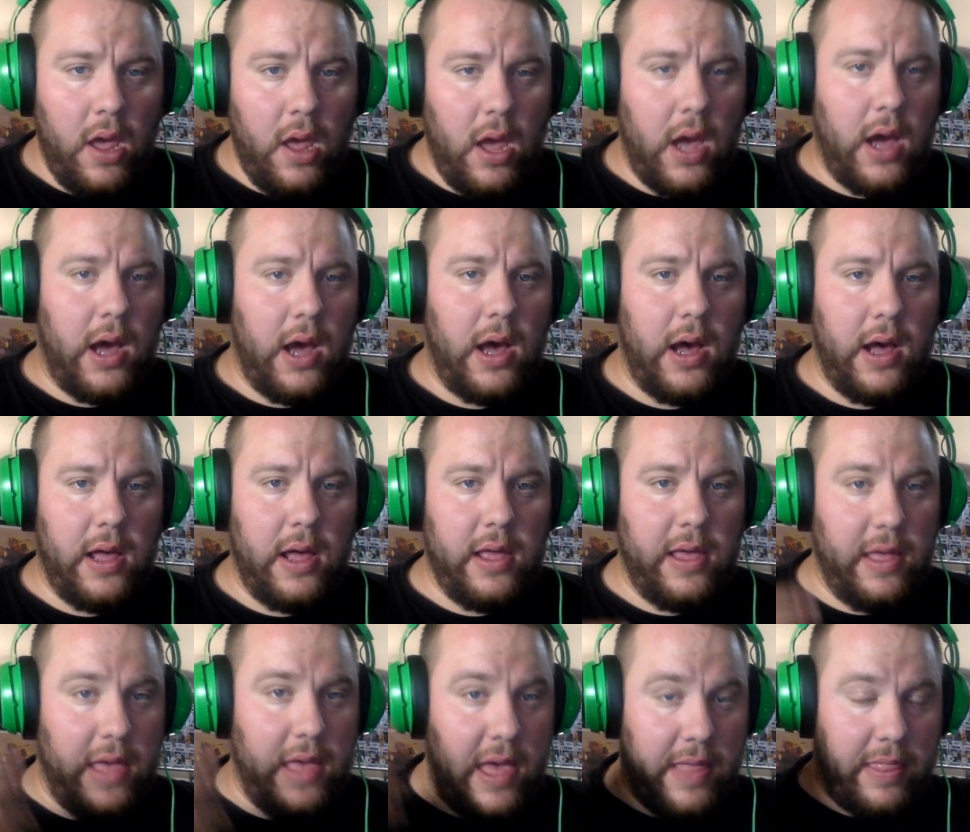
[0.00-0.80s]
Uh,
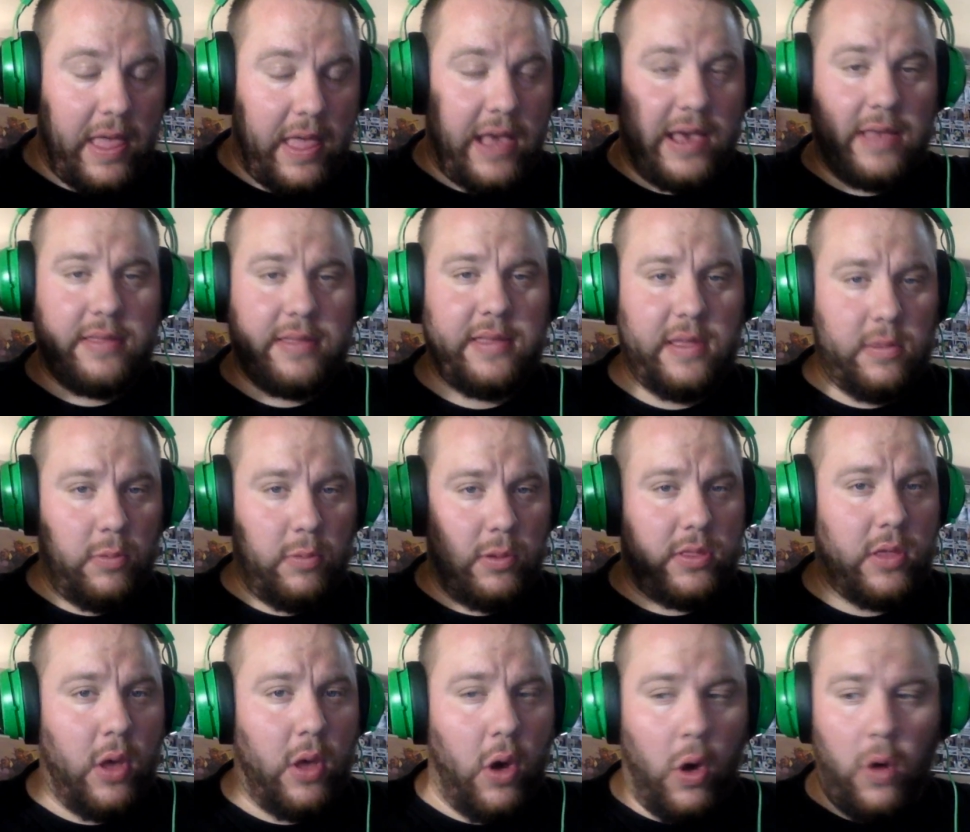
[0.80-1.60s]
and like I said, with
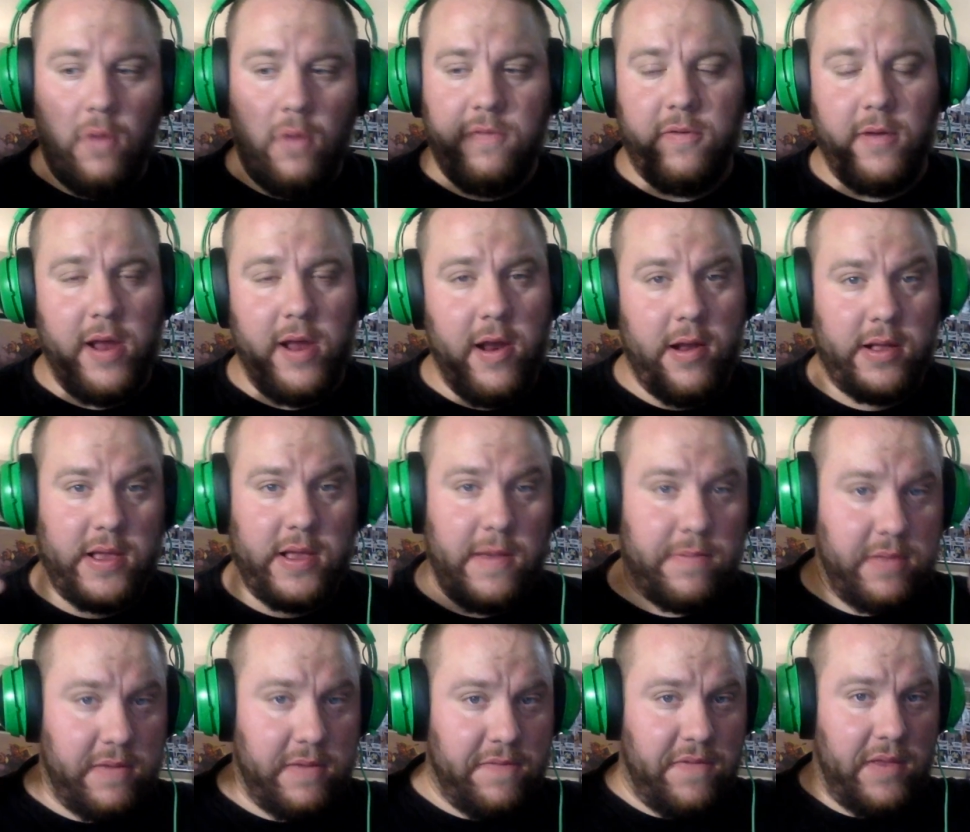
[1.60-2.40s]
the oval ear
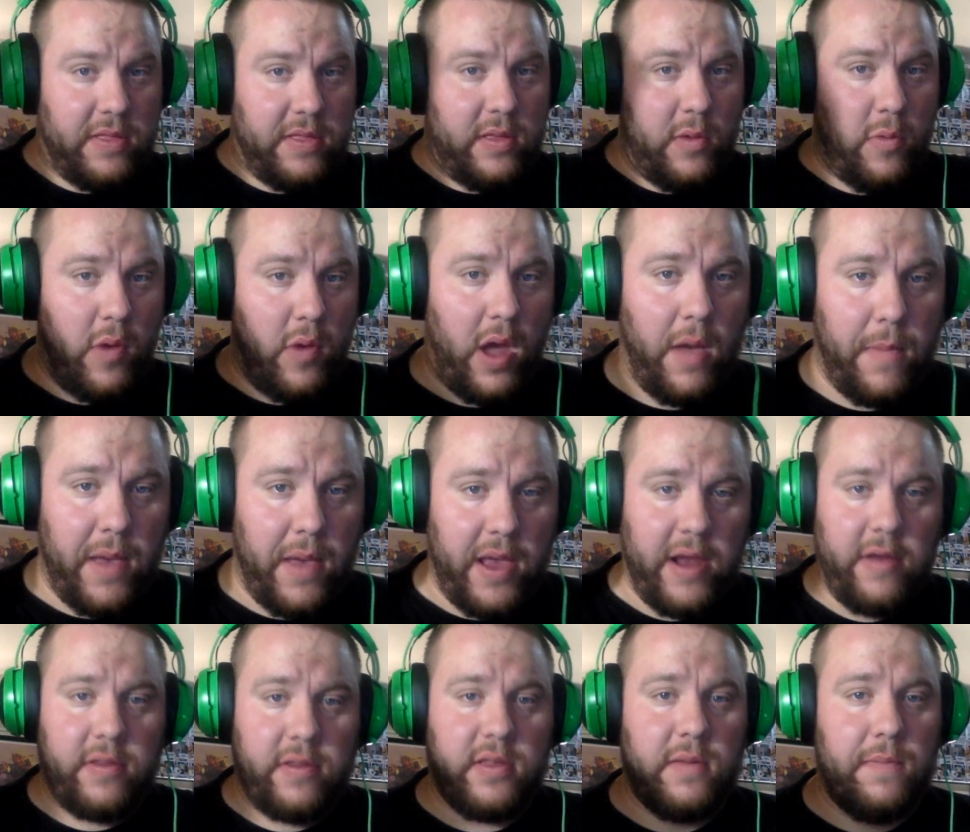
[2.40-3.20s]
cups, it fits around my
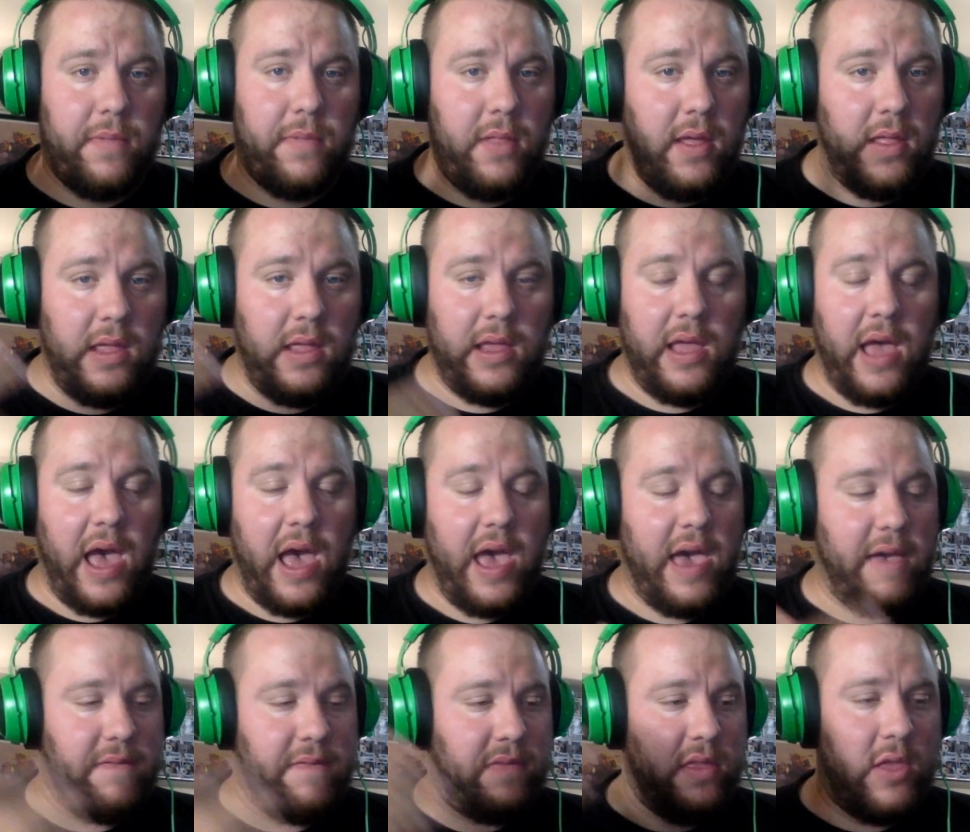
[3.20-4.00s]
ears completely. I
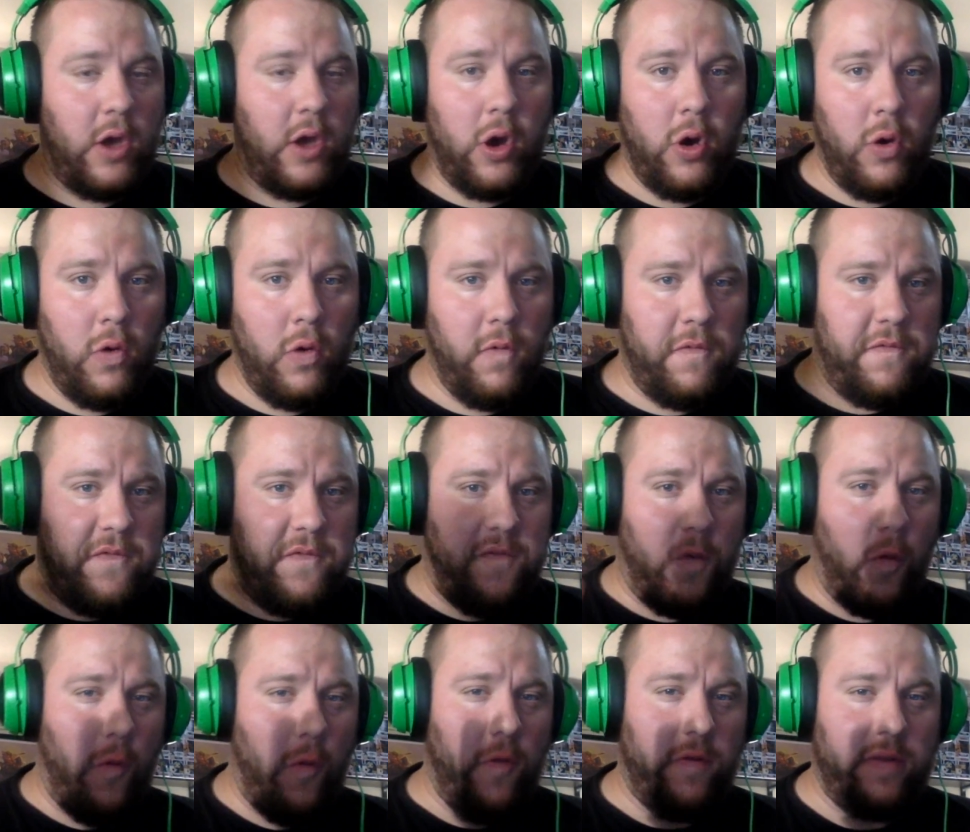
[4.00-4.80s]
have no
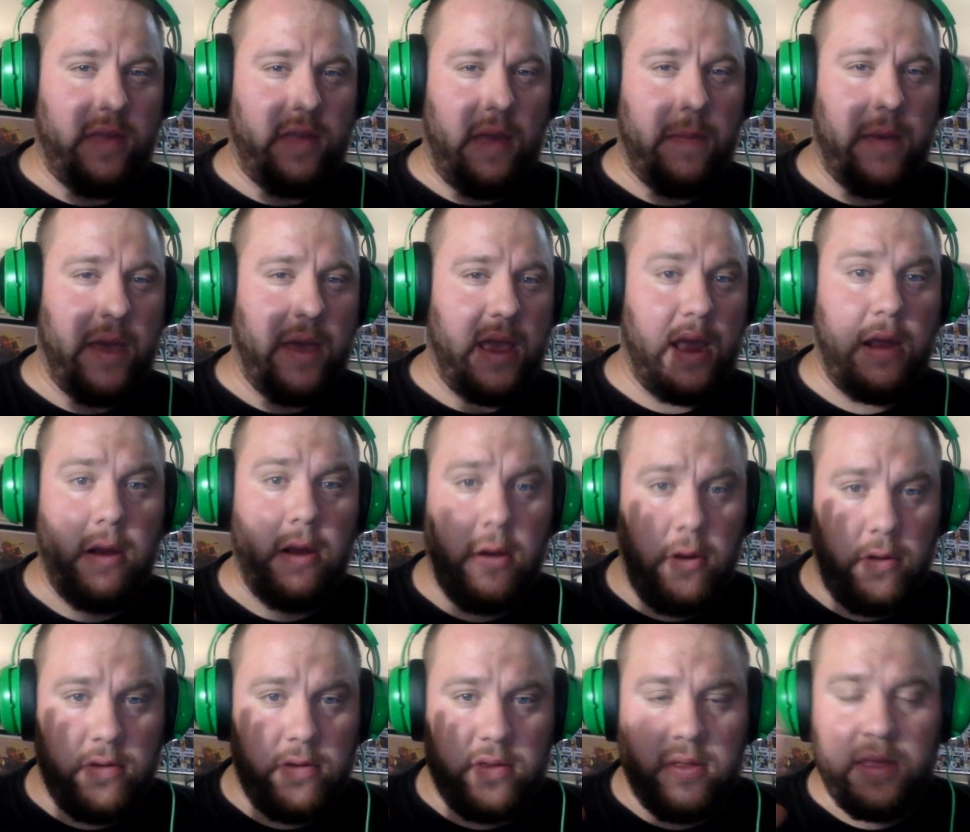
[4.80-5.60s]
force on my
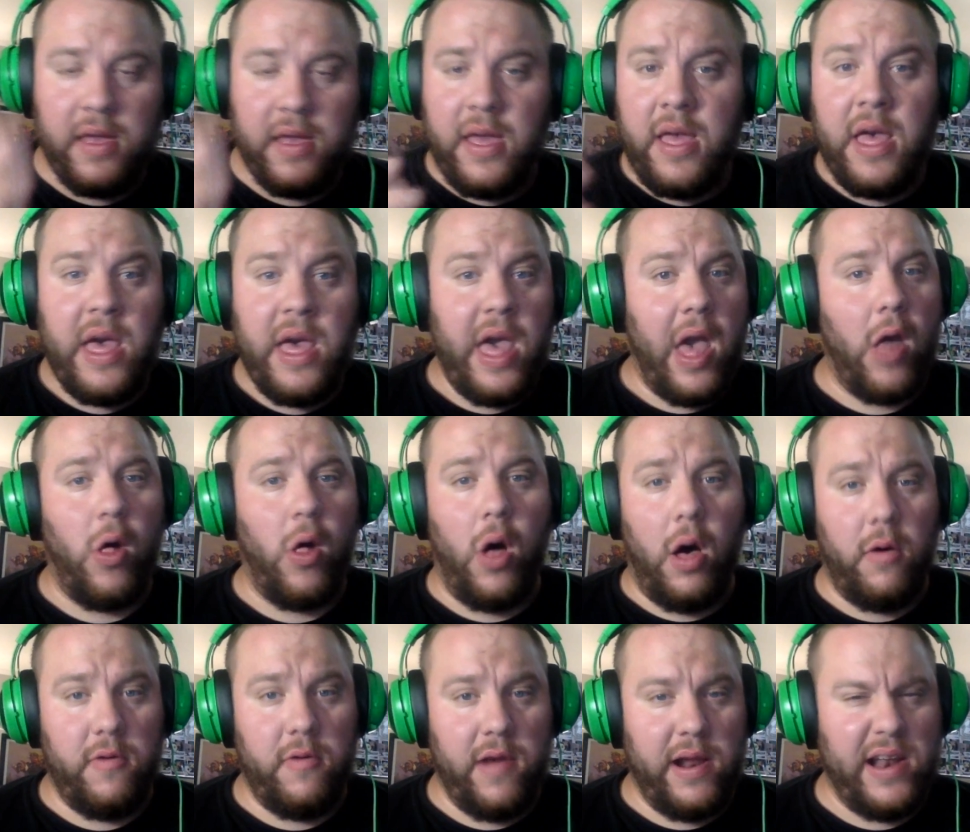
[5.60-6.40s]
ears at
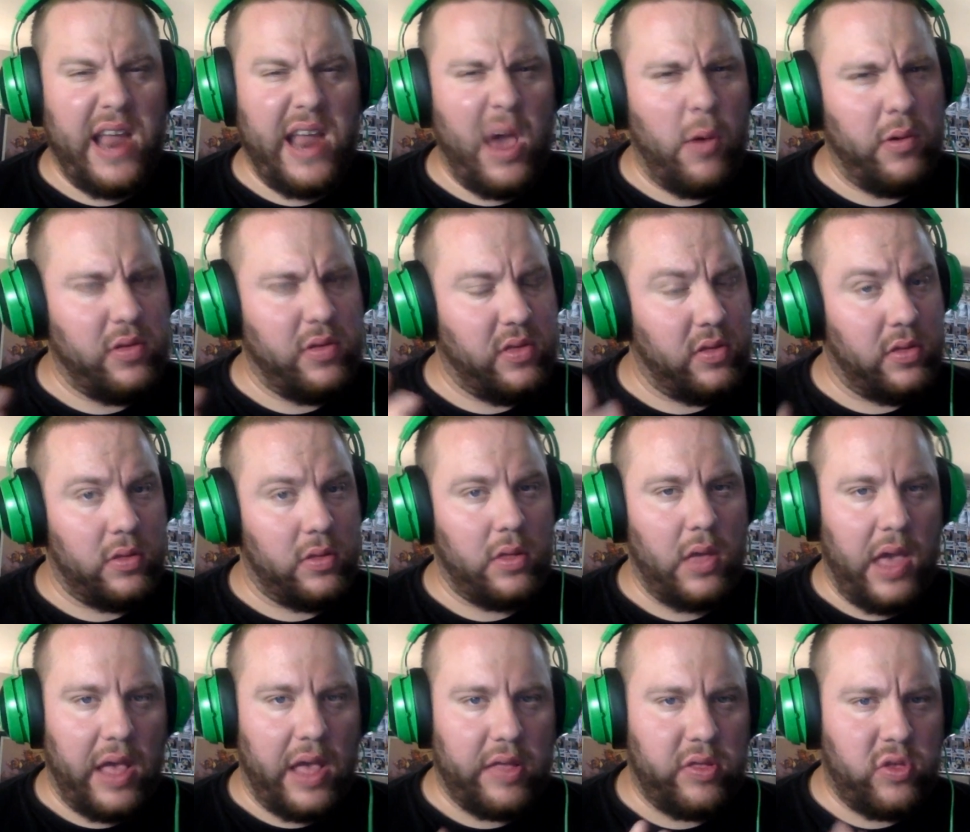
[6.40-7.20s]
all right now, which is
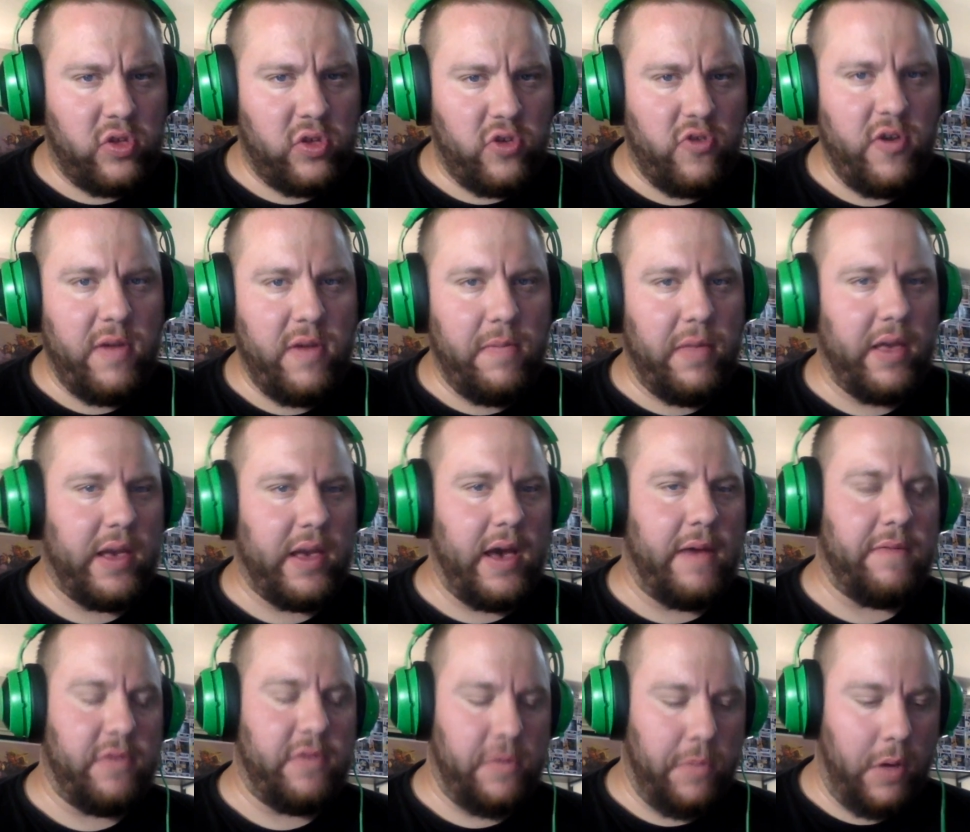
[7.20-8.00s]
extremely
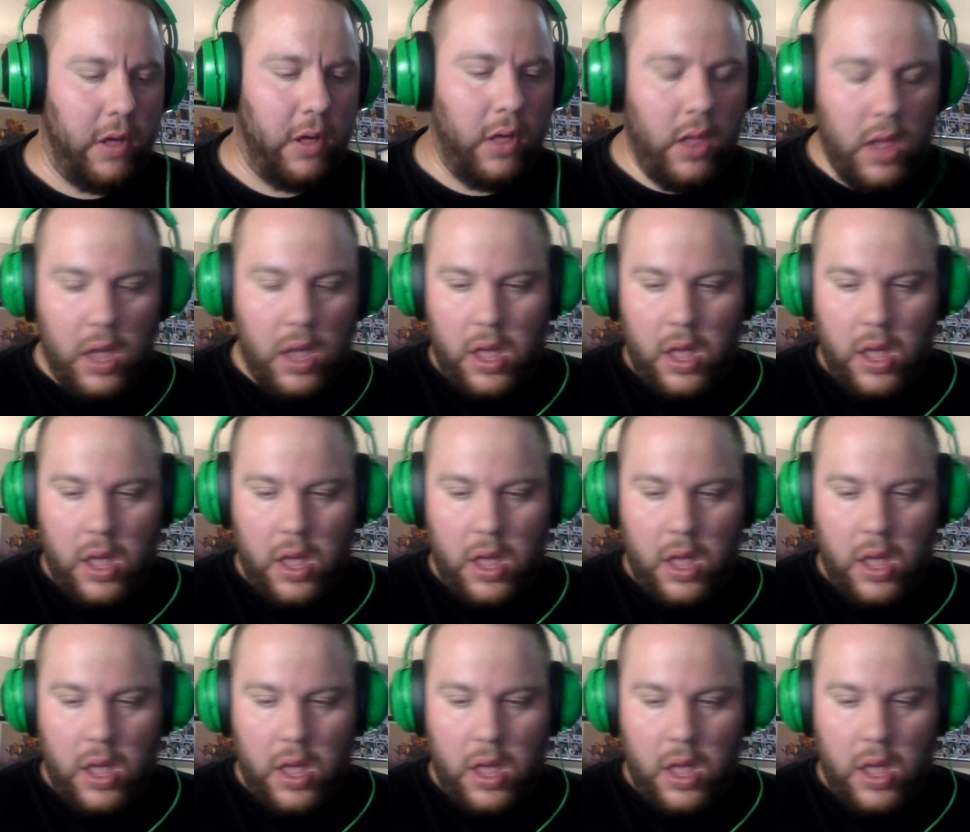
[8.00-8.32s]
comfortable.